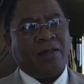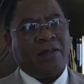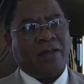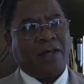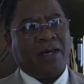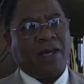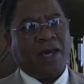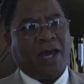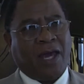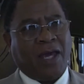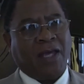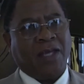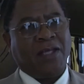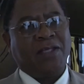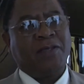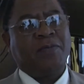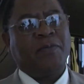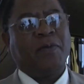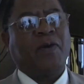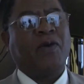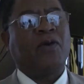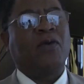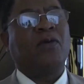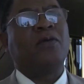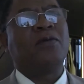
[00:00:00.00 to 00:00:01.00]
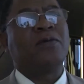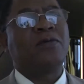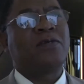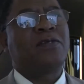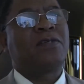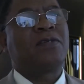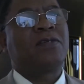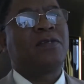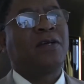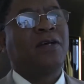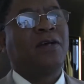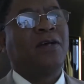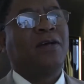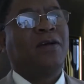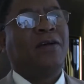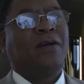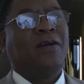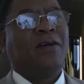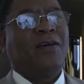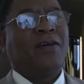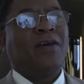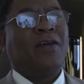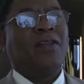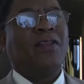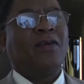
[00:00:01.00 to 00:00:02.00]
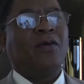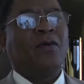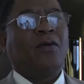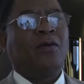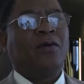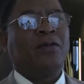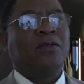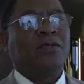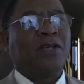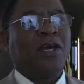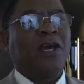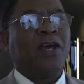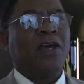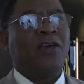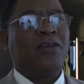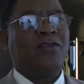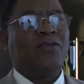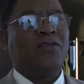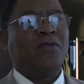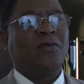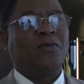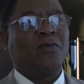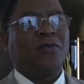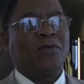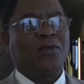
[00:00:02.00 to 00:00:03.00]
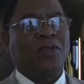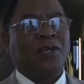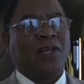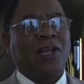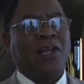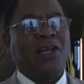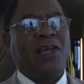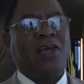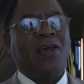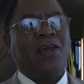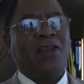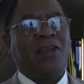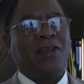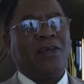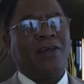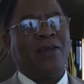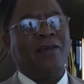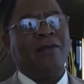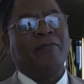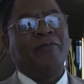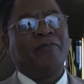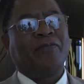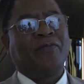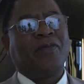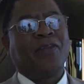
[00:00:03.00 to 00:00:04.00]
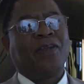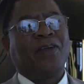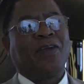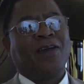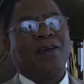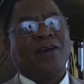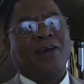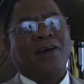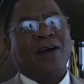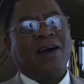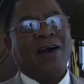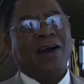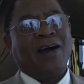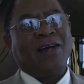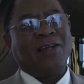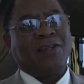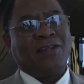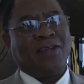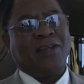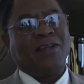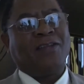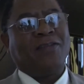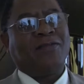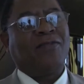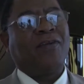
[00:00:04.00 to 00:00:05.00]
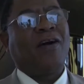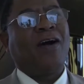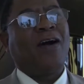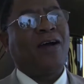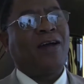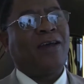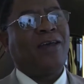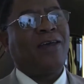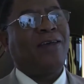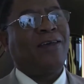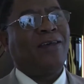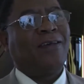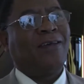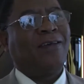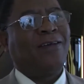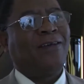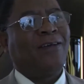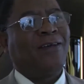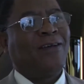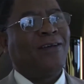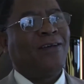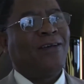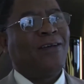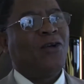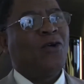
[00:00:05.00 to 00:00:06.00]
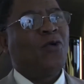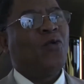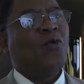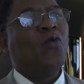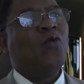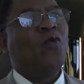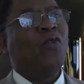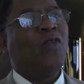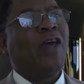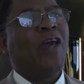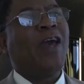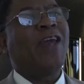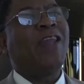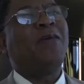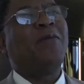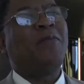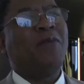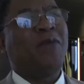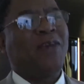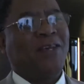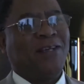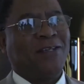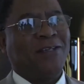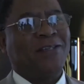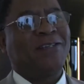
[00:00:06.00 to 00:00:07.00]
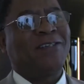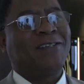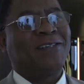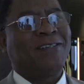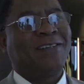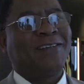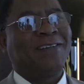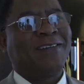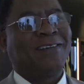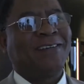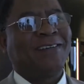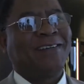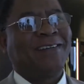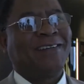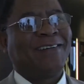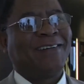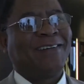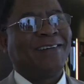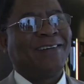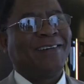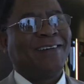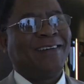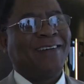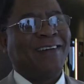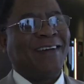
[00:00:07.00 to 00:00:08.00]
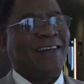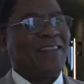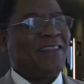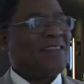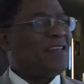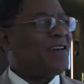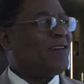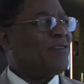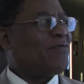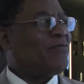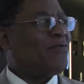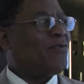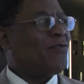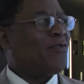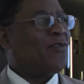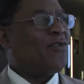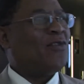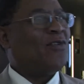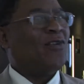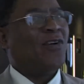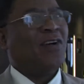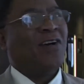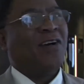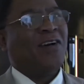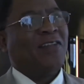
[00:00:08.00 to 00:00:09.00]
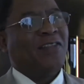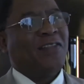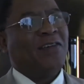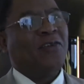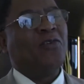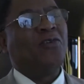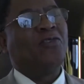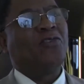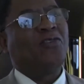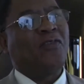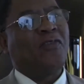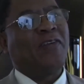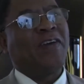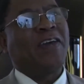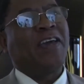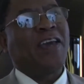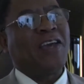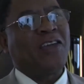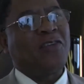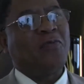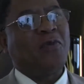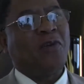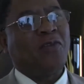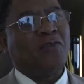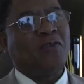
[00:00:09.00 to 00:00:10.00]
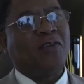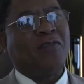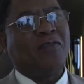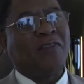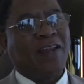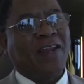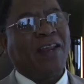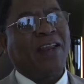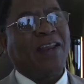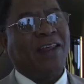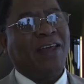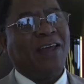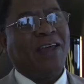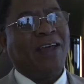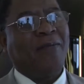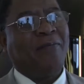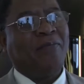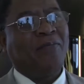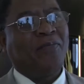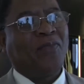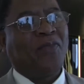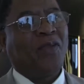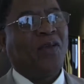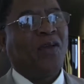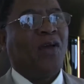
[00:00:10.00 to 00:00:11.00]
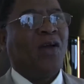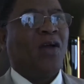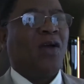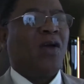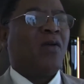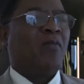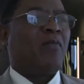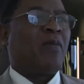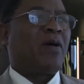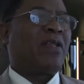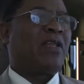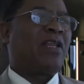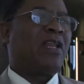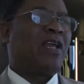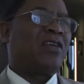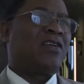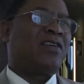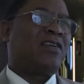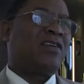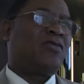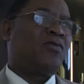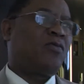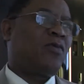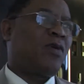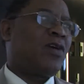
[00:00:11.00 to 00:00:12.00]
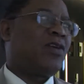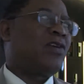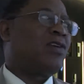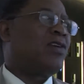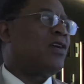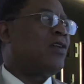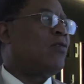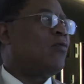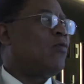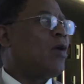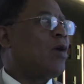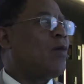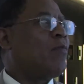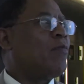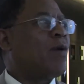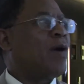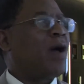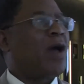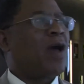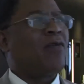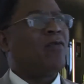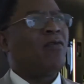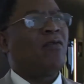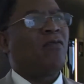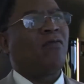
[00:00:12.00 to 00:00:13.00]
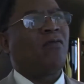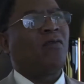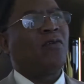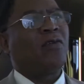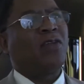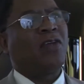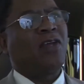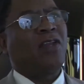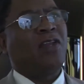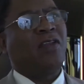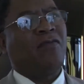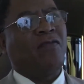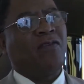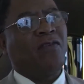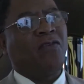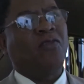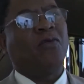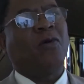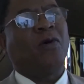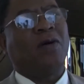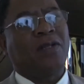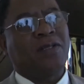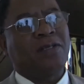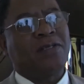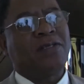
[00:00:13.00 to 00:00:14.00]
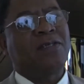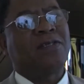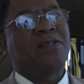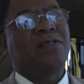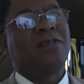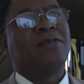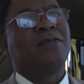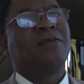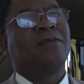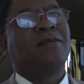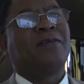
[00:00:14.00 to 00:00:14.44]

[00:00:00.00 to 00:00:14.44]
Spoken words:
the case because in the old days you could clearly identify who the enemy is, and therefore the rules of engagement were very clear. But in a situation whereby you've got individuals